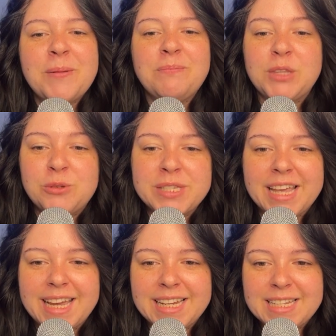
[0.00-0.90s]
You
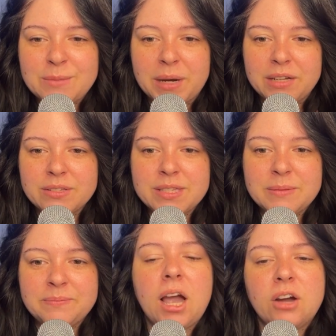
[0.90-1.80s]
say and he smiles.
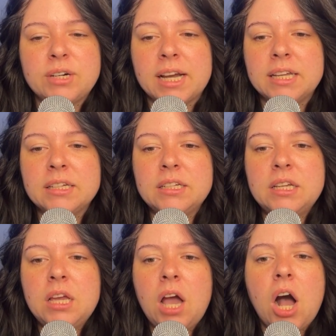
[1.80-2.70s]
Okay.
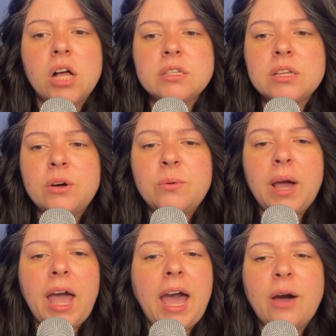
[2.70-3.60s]
Also,
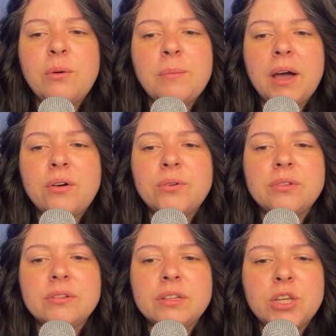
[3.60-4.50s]
how about
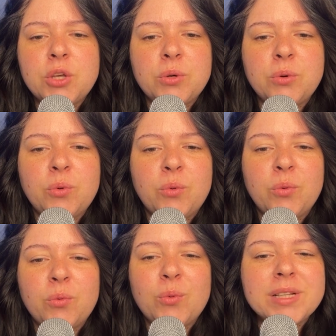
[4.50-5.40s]

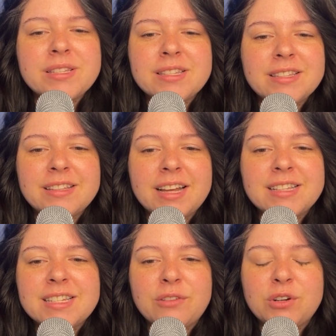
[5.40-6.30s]
what's
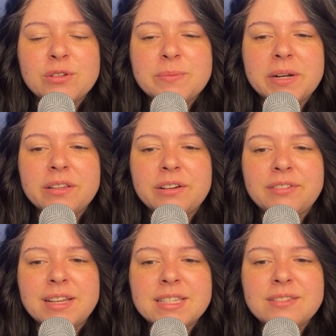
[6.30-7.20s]
that stuff girls put on their
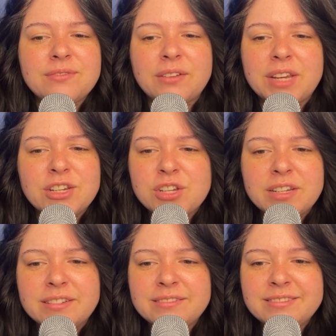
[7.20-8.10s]
face?
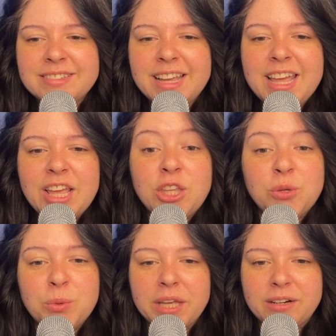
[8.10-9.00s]
Foundation?
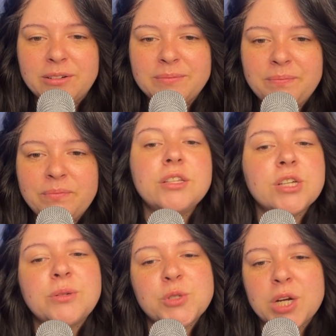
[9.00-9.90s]
You giggle.
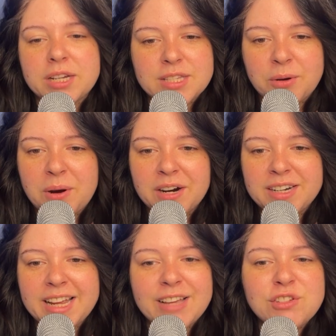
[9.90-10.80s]
Don't try so hard.
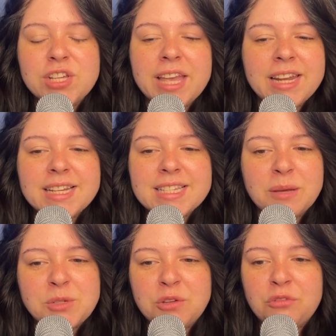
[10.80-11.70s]
If she can't
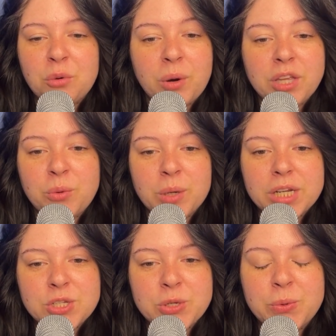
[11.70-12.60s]
accept you for what you want
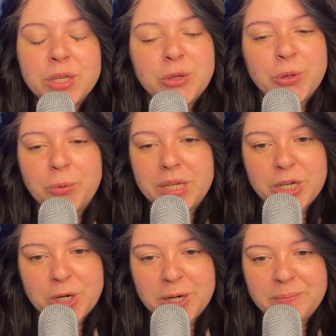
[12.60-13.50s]
to do, you don't need
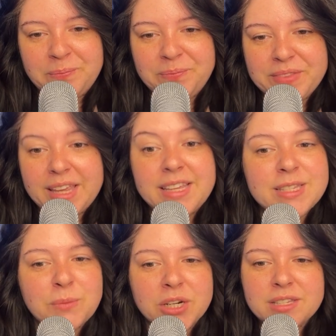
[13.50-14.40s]
her. He
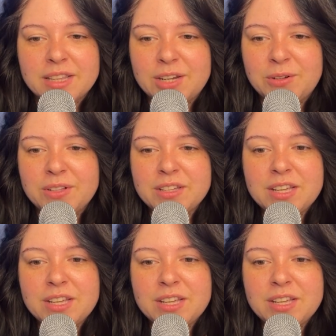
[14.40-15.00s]
smirks a little.